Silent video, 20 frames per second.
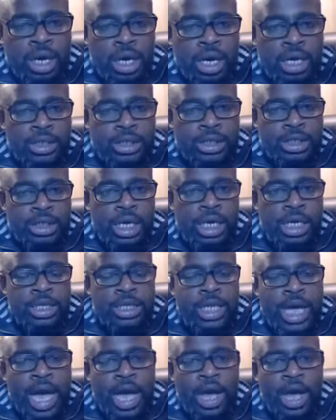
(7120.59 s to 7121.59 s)
In
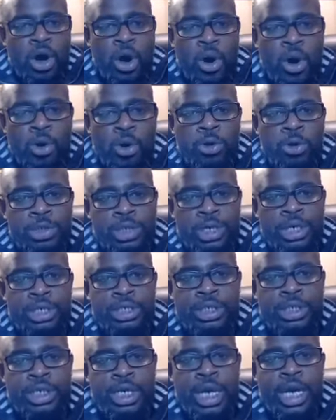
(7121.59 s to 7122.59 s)
seeing that
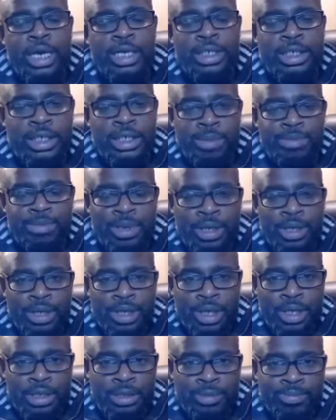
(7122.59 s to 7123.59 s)
wholeness as something
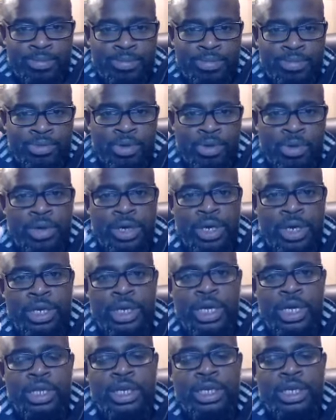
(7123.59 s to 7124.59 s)
that's broken
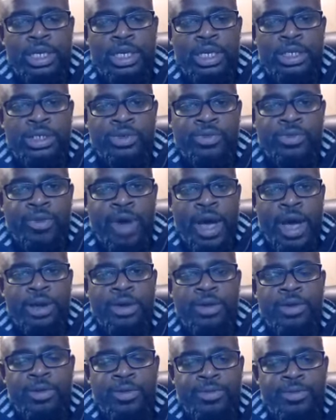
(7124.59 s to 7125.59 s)
and that needs
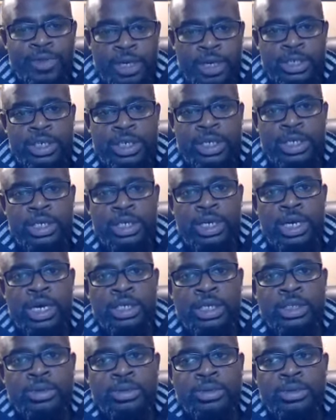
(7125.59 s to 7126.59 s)
radical fixing,
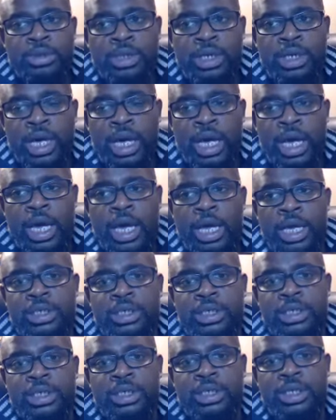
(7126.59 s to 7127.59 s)

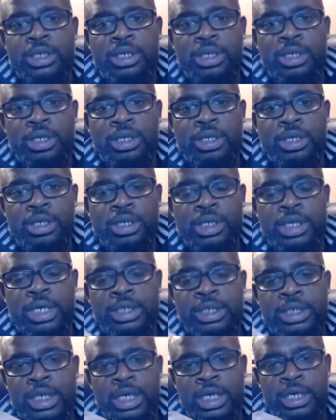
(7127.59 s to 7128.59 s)
and
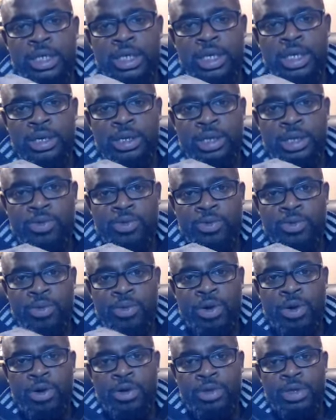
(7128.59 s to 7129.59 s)
seeing the
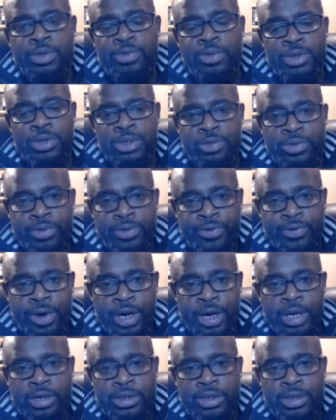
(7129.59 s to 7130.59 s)
world in which we
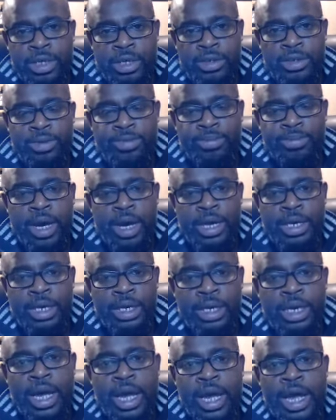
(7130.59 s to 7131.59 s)
find ourselves
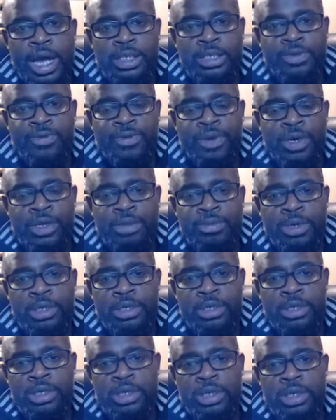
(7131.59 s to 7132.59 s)
embodied as
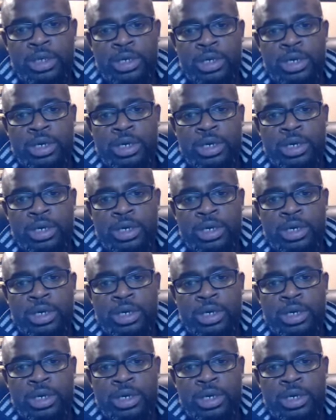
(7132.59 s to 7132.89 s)
fundamentally